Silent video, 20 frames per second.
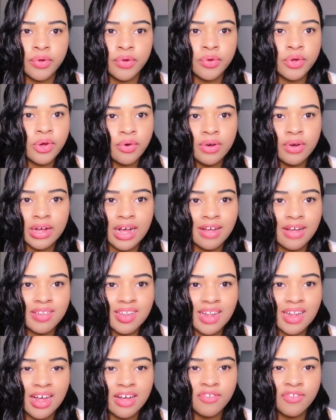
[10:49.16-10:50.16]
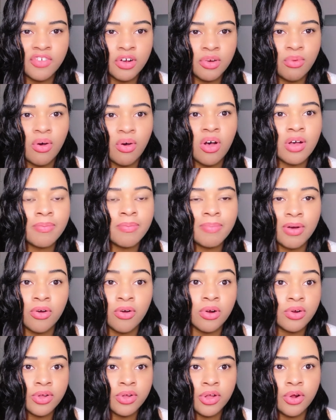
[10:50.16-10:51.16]
going outside for a walk
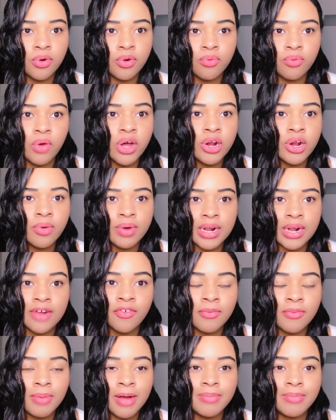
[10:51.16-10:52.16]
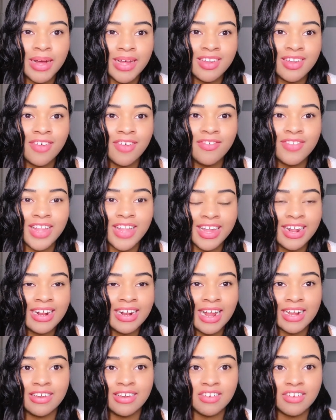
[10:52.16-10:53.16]
or, run or whatever by myself late at
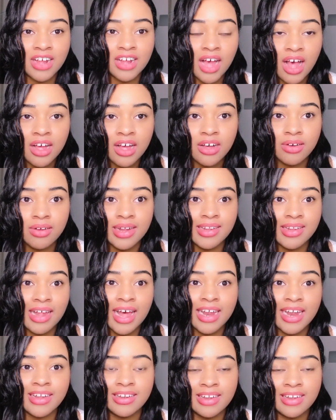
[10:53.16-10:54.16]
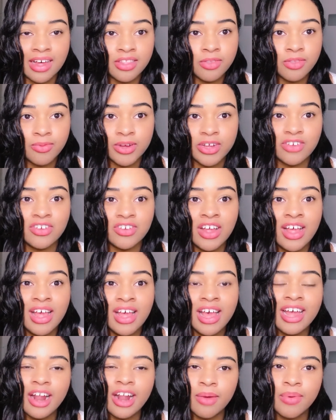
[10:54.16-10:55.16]
night in Chicago unless I had a death wish.
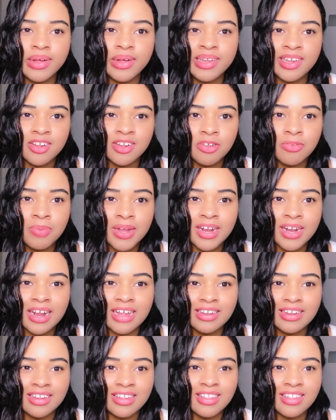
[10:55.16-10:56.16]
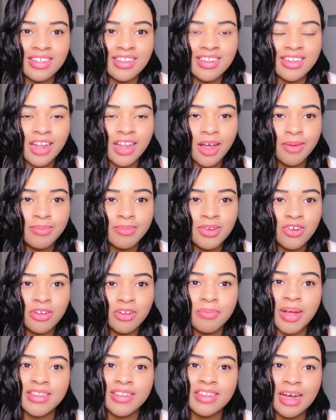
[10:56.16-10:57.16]
And I was stupid and I did this
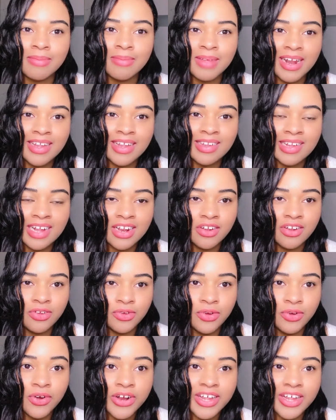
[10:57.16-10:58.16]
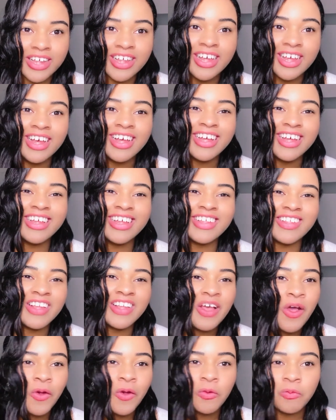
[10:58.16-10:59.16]
during my time that I stayed in New York.
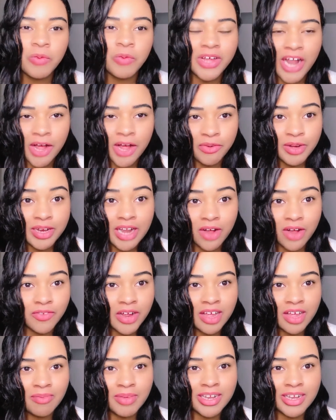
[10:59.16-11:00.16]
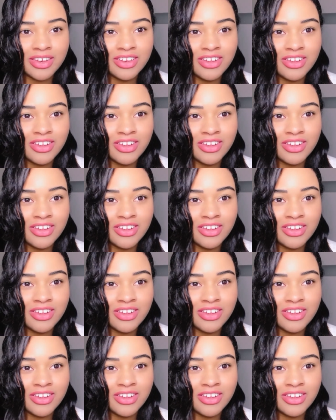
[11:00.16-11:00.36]
But I would not recommend,